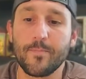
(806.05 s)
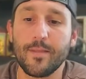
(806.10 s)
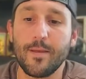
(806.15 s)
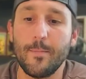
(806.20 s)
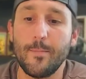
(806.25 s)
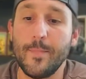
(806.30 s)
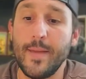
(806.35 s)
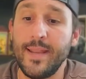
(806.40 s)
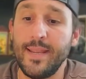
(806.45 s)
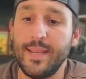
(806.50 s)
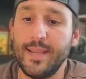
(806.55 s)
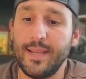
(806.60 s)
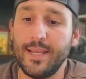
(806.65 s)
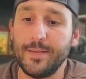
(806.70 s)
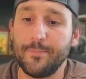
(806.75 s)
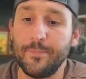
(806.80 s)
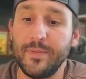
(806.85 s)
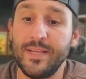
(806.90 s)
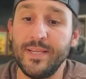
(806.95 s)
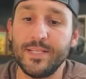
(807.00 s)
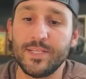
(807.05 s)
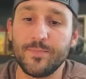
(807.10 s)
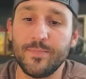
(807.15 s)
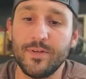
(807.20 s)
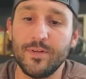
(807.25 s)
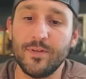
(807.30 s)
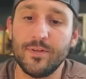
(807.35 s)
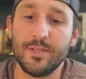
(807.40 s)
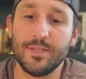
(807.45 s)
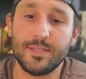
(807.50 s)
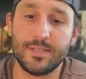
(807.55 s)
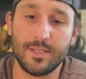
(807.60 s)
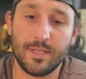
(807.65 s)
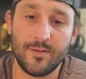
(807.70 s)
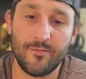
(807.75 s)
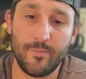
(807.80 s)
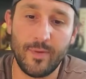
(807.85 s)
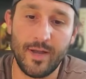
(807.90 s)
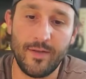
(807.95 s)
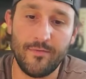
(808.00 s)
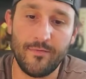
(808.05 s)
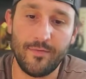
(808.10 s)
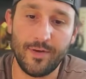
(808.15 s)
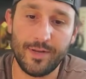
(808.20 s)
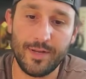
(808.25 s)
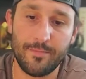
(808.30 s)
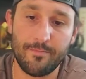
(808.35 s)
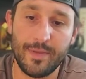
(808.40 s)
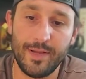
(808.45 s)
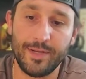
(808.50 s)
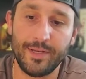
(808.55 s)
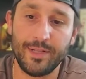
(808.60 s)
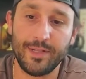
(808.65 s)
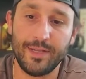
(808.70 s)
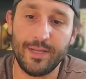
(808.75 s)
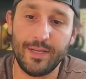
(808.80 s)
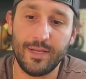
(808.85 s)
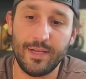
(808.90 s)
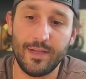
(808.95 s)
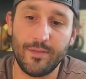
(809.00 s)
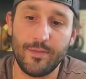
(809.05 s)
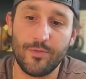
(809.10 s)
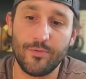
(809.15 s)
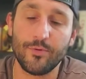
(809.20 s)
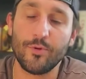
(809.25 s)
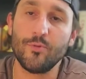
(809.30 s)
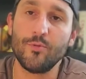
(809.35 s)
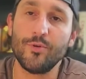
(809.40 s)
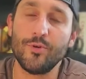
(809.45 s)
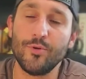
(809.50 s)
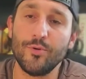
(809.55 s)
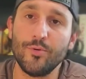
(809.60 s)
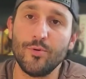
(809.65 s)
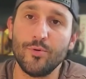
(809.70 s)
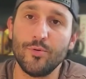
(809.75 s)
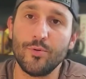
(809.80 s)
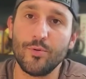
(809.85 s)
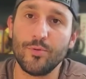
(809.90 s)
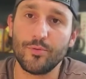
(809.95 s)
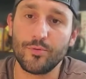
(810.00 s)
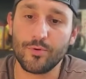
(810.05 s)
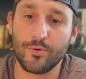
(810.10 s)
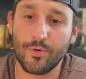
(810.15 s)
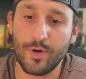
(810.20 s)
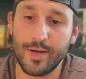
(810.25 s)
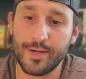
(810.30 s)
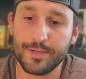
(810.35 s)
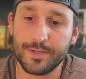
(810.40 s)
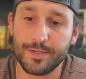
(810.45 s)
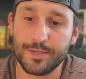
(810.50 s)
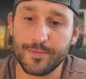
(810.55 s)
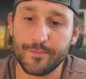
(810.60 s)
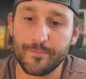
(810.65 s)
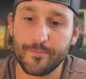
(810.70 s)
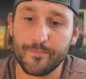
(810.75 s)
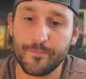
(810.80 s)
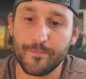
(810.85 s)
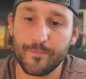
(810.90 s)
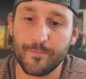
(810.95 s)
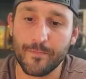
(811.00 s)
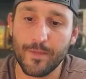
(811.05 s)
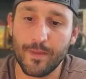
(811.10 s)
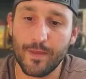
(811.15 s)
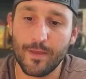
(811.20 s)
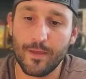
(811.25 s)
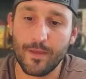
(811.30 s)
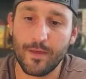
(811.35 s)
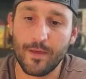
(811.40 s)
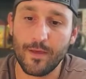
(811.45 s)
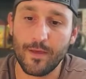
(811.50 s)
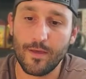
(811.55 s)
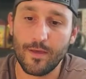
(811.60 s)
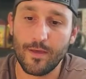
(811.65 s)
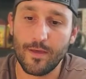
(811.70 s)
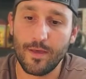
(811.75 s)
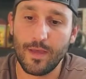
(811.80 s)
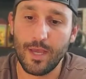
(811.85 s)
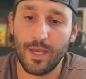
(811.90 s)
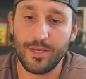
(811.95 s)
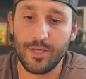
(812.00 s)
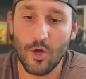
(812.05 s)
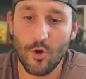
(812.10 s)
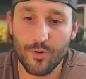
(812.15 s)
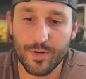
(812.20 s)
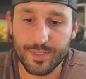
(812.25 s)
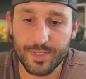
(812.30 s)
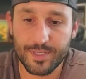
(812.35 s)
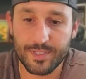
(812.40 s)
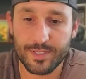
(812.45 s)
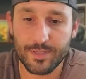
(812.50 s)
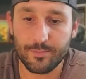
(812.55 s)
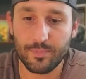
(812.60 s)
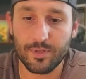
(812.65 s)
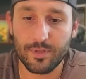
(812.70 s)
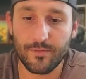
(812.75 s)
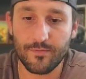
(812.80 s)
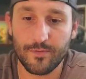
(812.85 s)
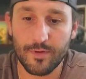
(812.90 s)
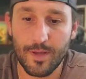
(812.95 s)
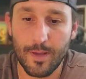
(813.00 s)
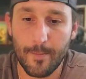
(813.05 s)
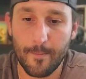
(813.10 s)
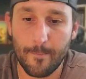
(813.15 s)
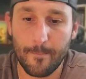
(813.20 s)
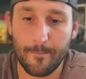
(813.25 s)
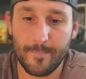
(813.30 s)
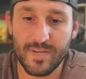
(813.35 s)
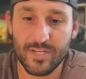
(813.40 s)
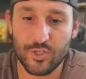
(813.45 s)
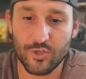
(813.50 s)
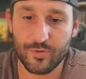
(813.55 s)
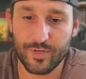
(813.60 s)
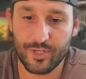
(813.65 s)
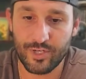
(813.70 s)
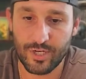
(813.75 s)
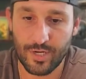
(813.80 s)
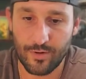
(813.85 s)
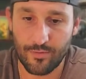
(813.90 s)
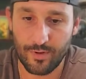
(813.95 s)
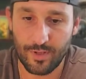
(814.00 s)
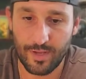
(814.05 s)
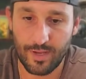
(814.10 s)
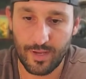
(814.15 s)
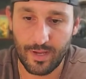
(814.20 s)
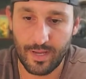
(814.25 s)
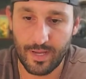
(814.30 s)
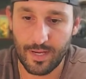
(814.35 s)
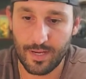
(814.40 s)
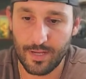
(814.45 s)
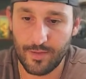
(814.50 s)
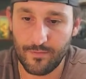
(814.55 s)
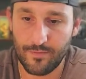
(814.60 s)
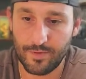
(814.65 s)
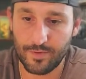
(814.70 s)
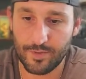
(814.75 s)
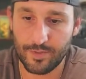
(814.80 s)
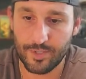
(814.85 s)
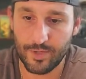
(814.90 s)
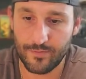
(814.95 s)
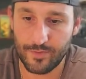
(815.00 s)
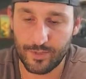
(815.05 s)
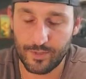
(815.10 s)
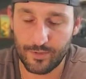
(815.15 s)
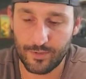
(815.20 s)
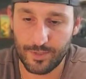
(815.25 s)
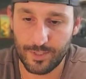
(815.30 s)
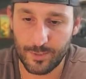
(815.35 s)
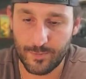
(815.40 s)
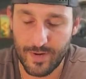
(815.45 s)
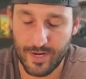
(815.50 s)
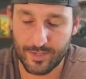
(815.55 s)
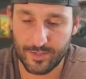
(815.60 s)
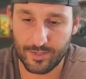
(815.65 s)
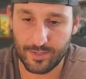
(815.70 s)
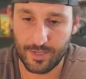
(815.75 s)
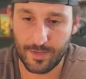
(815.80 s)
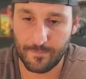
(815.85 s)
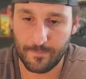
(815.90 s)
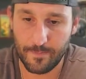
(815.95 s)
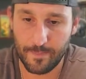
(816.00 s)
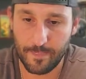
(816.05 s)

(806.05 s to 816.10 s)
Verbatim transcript: mending it piecemeal instead of by fundamentally and through renewal through Christ. A yoke is a symbol of misery generally and of servitude especially.